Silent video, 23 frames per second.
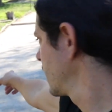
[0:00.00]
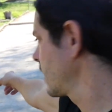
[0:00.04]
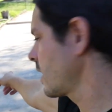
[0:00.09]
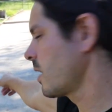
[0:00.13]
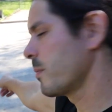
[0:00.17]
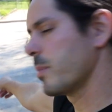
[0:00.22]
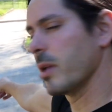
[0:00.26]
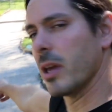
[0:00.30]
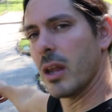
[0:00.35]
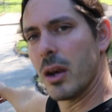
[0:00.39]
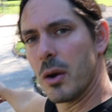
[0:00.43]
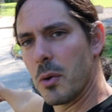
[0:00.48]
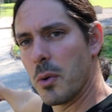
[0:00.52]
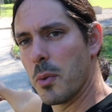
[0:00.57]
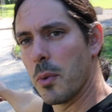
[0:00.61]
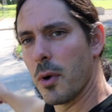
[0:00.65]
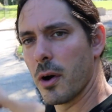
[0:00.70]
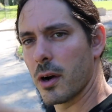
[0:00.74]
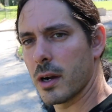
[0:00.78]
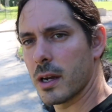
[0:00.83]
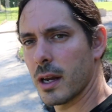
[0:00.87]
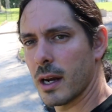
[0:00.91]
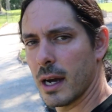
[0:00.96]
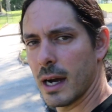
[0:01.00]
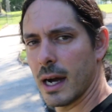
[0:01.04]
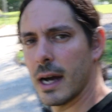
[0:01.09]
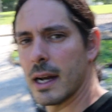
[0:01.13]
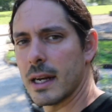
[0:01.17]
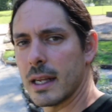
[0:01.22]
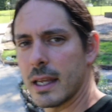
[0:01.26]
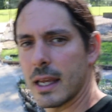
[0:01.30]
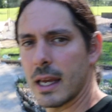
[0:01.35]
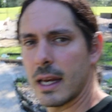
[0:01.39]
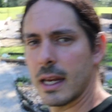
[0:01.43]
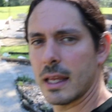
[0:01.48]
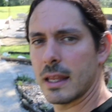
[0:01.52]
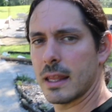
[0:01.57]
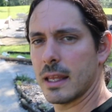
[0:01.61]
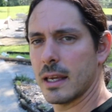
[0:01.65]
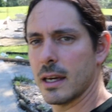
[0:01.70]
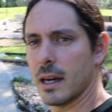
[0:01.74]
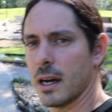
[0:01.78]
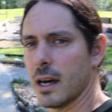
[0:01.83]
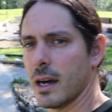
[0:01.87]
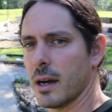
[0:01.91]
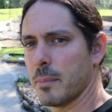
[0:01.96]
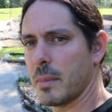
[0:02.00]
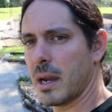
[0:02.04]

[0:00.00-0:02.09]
I've been working on getting the